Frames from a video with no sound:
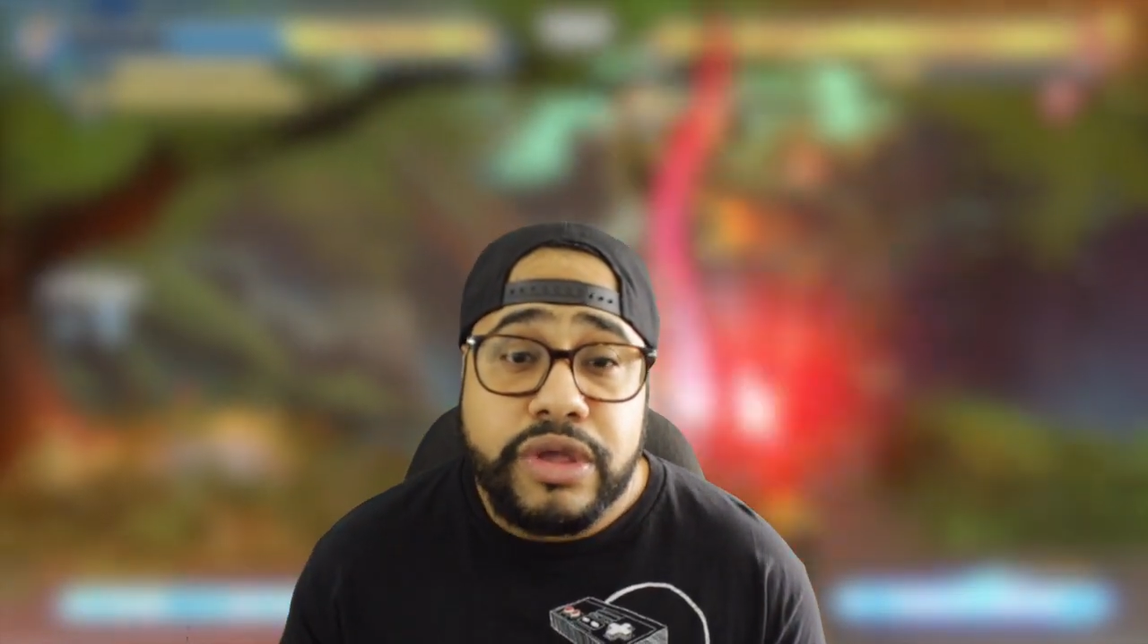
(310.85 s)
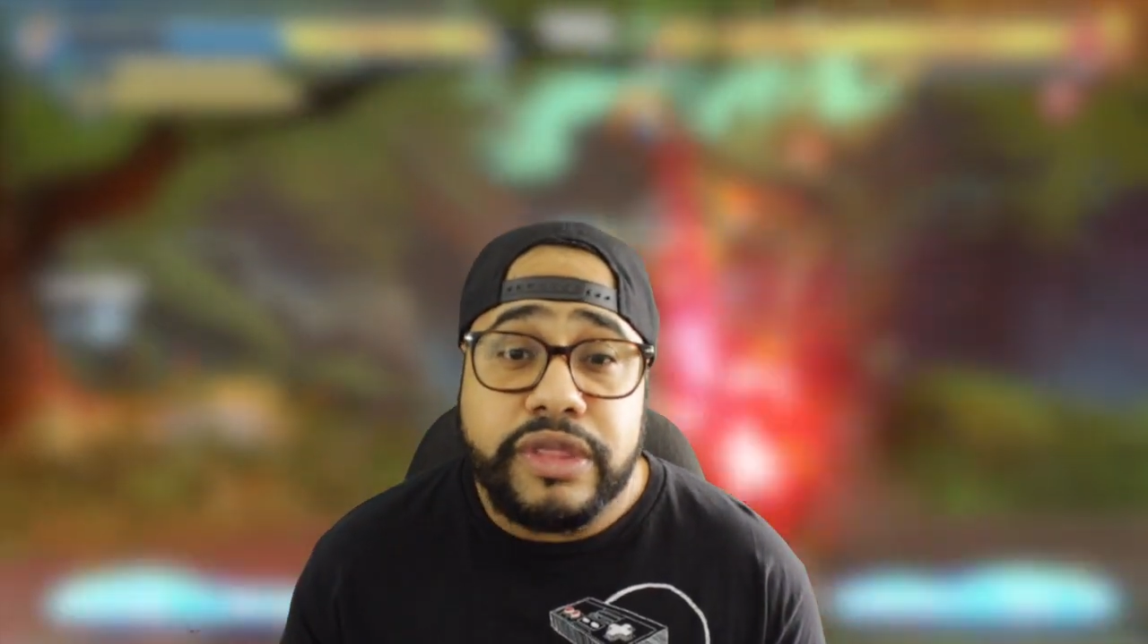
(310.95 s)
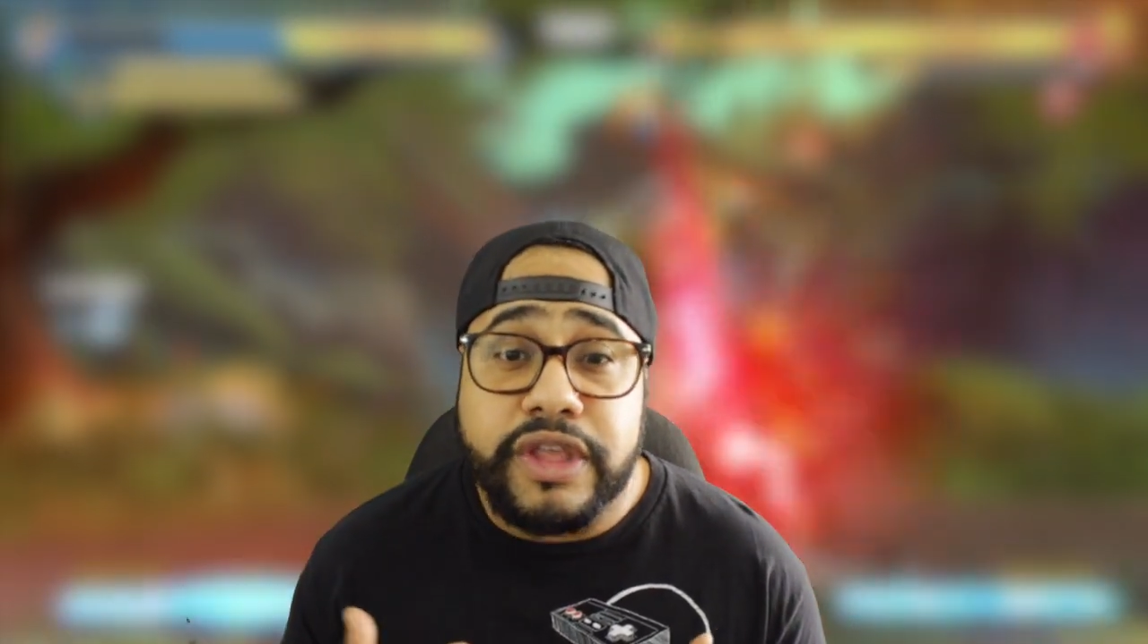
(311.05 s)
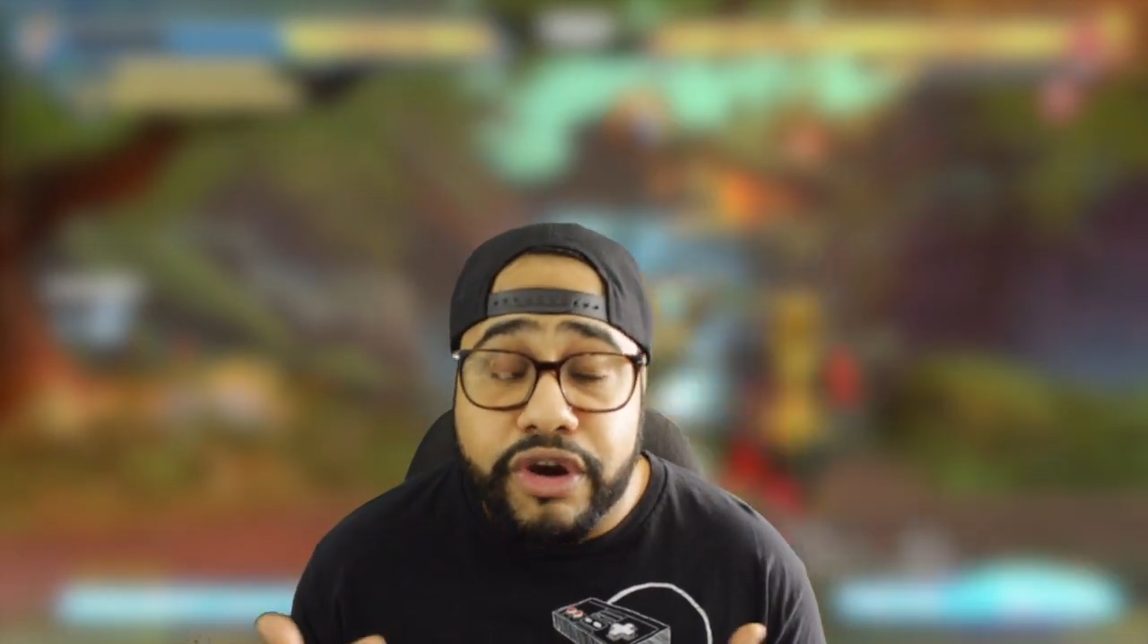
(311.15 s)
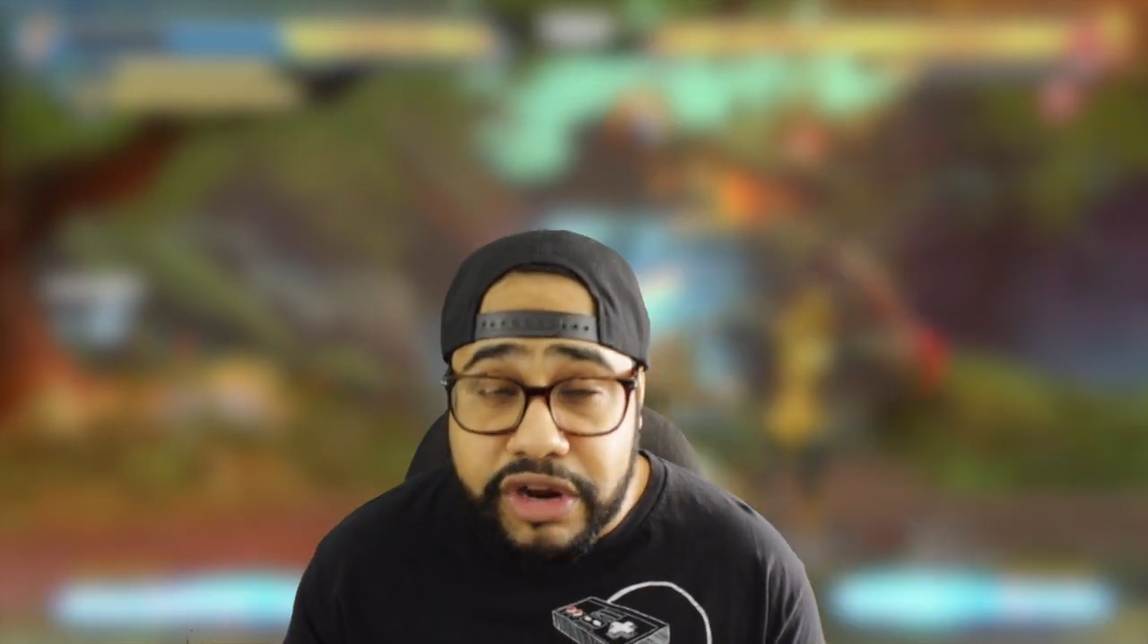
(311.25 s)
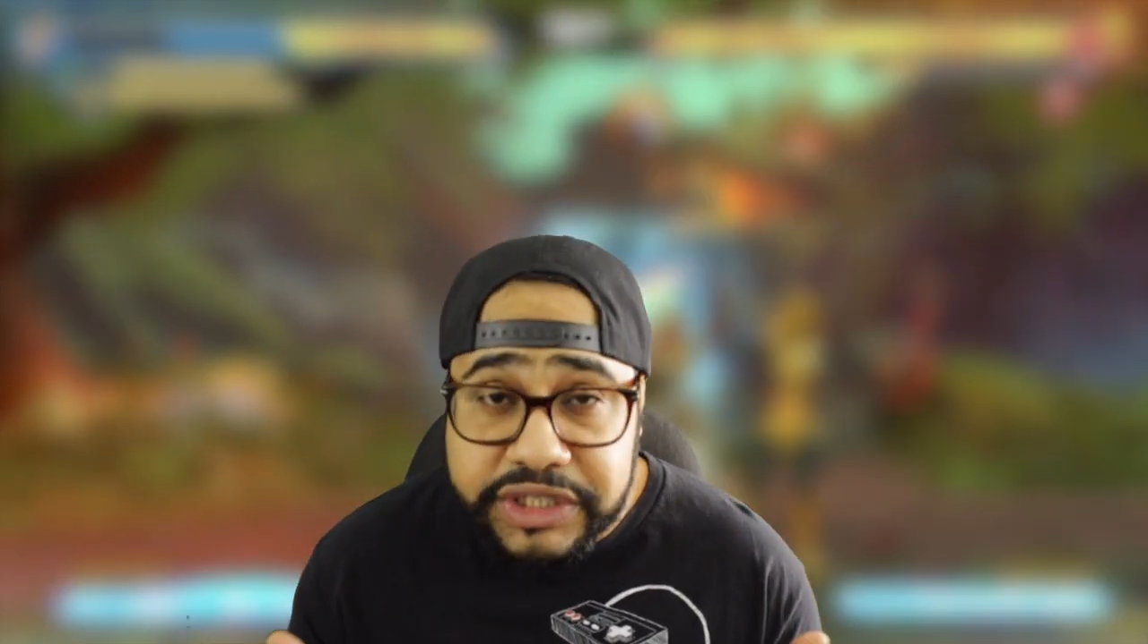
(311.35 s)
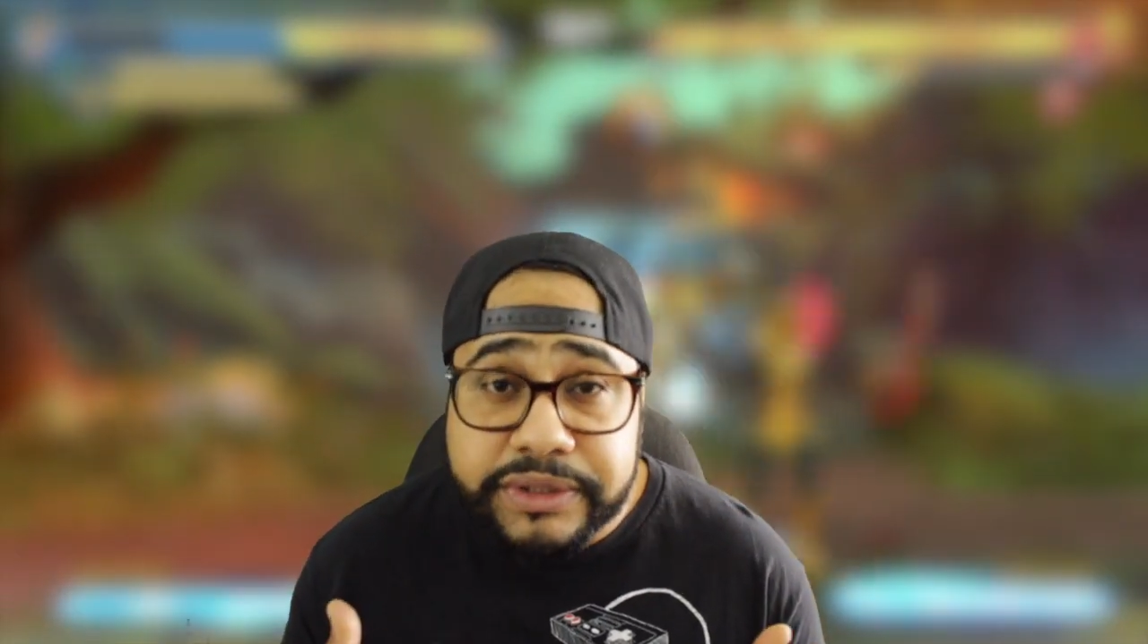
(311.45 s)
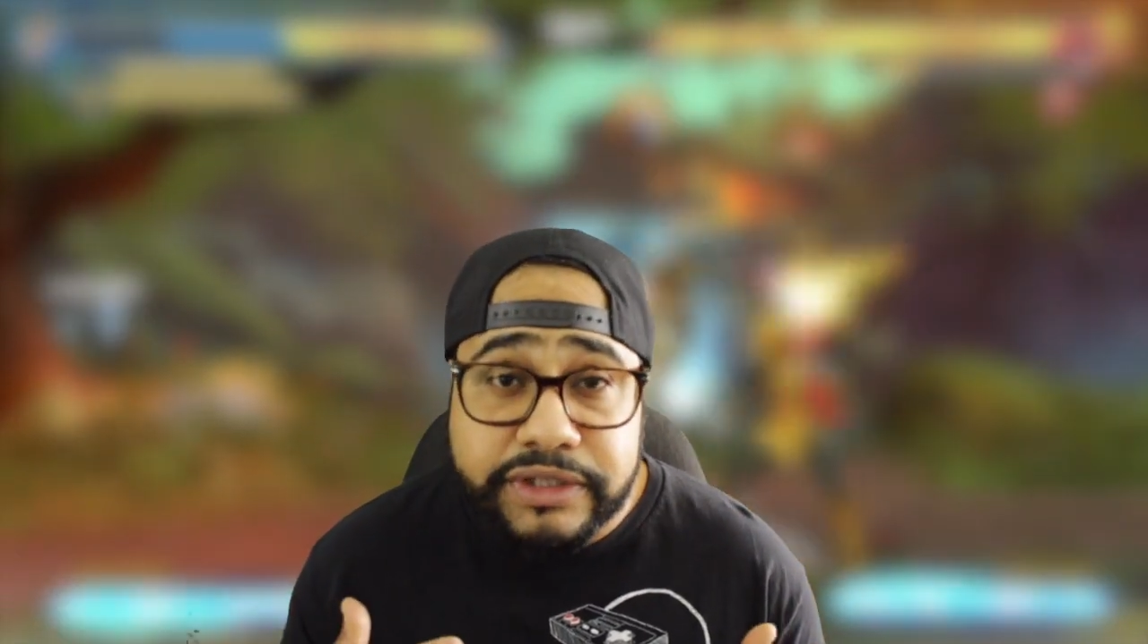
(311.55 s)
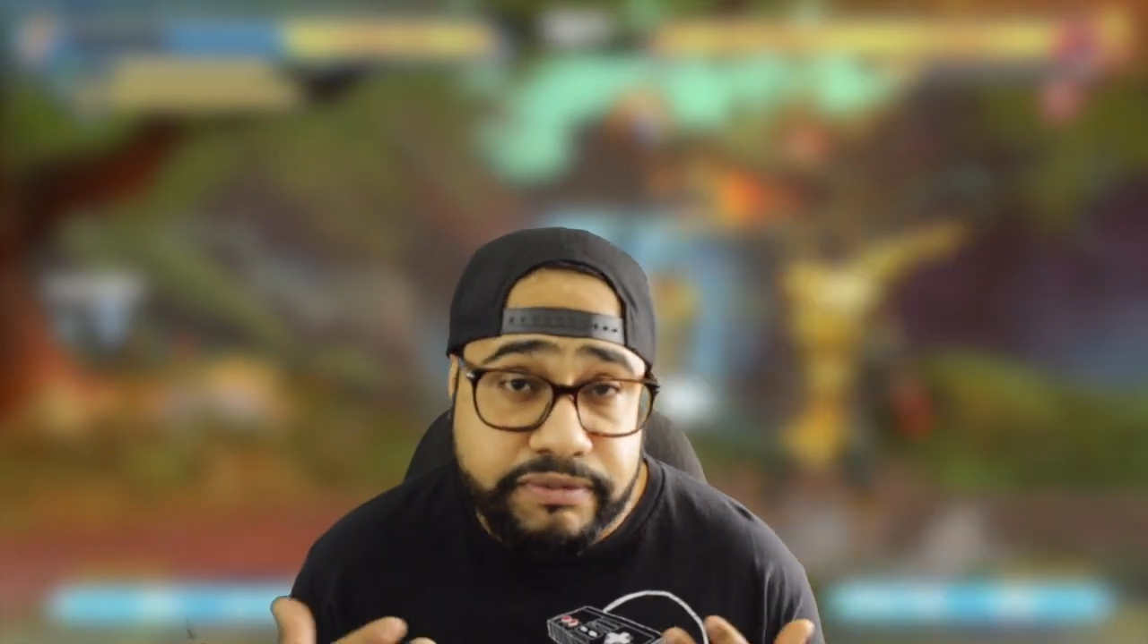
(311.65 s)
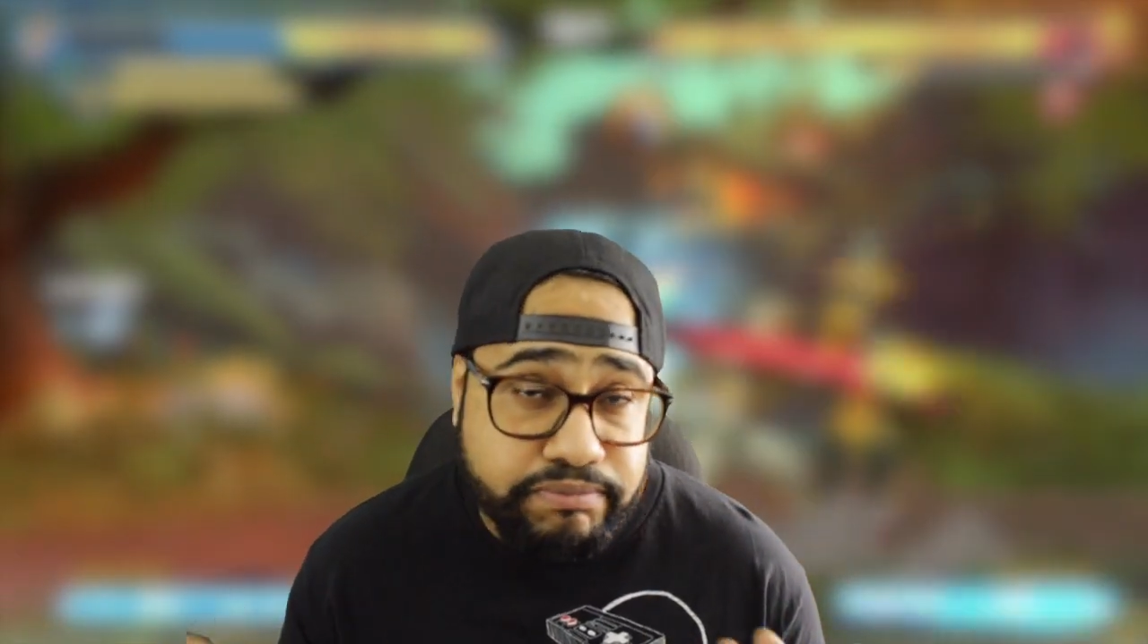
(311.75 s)
there
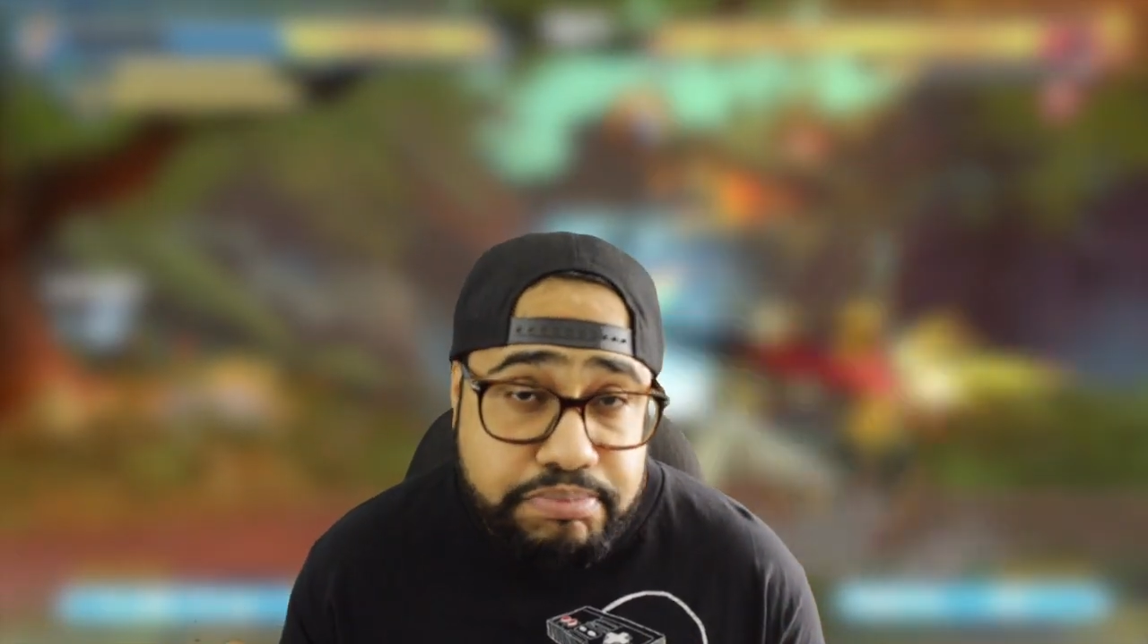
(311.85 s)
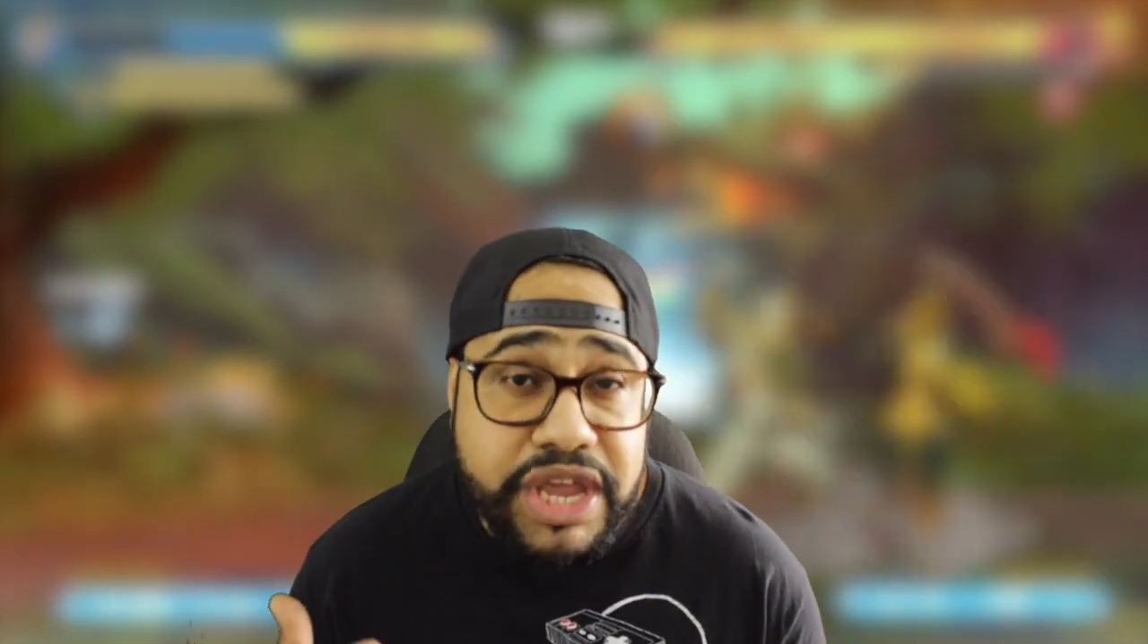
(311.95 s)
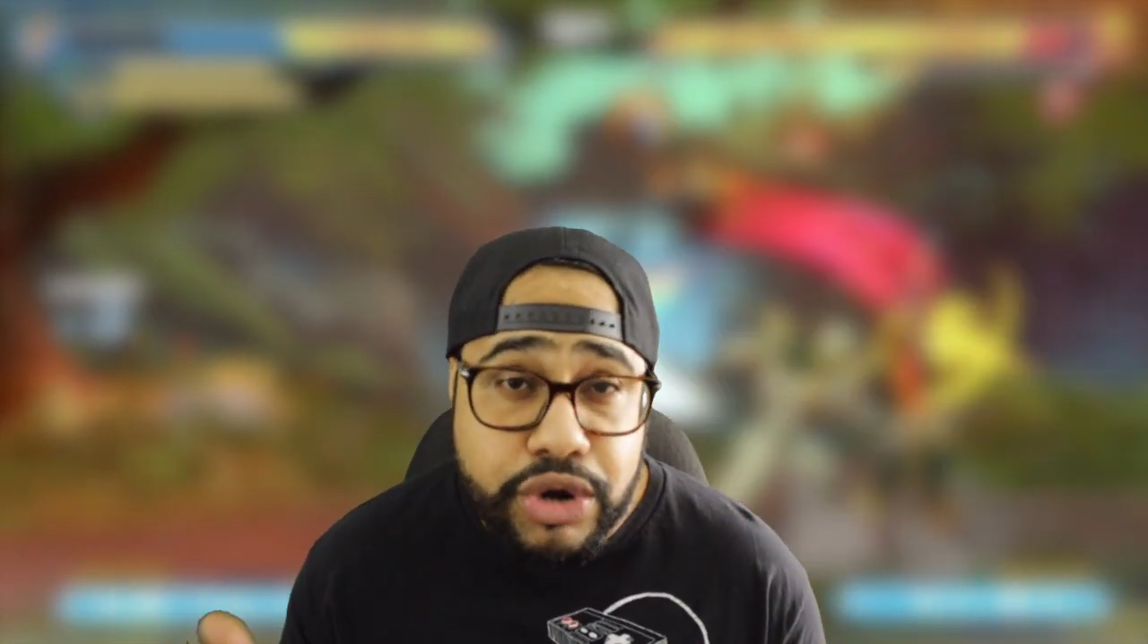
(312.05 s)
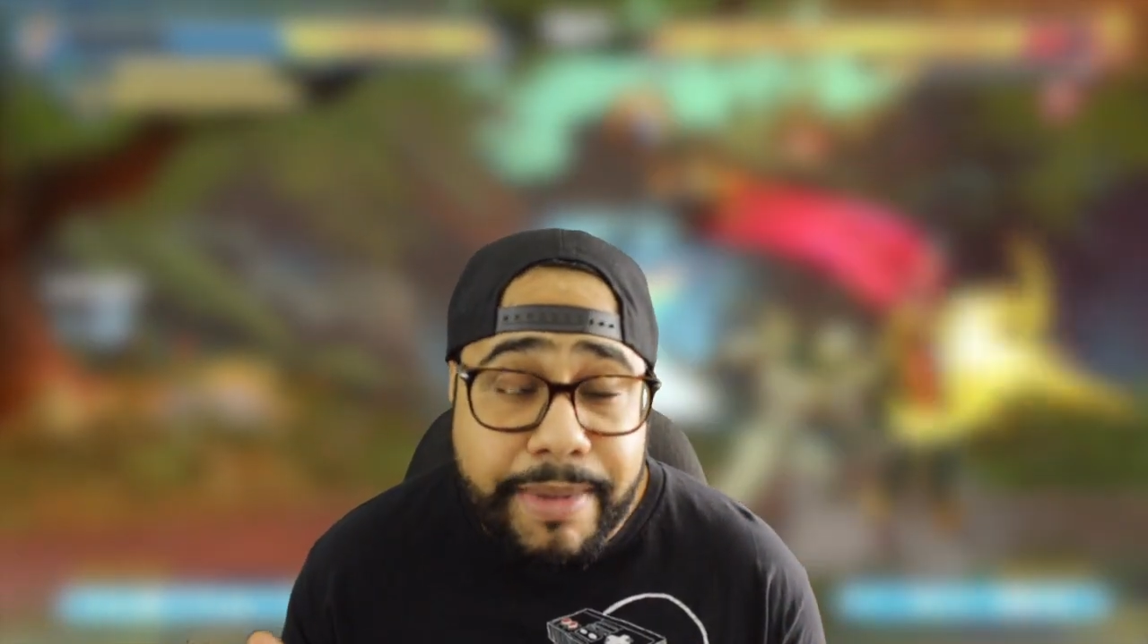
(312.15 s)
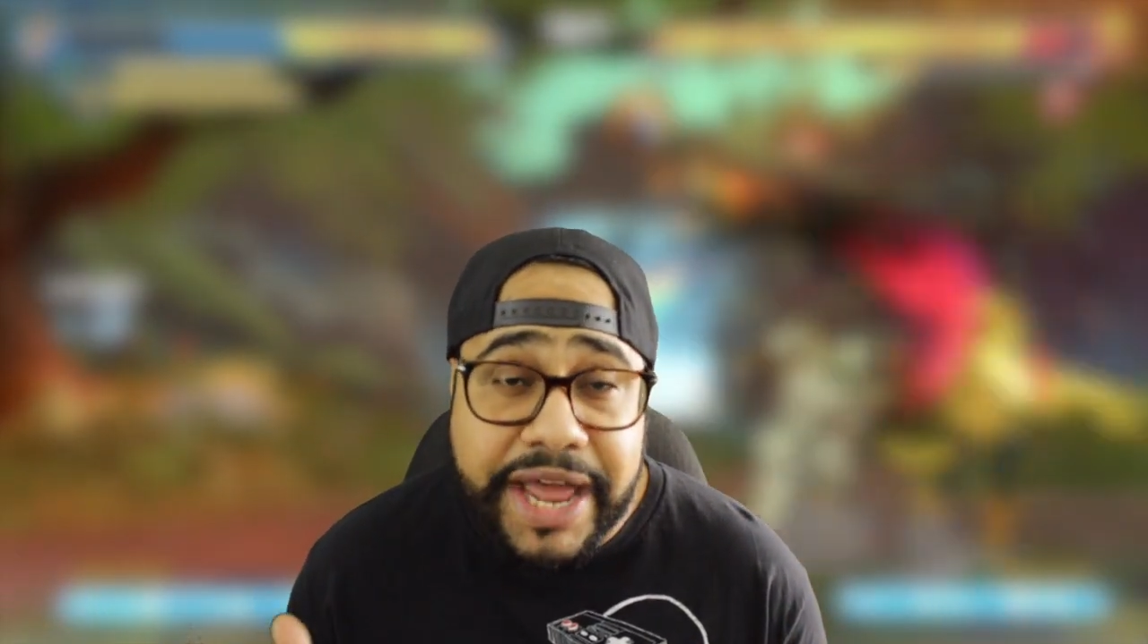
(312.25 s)
is meter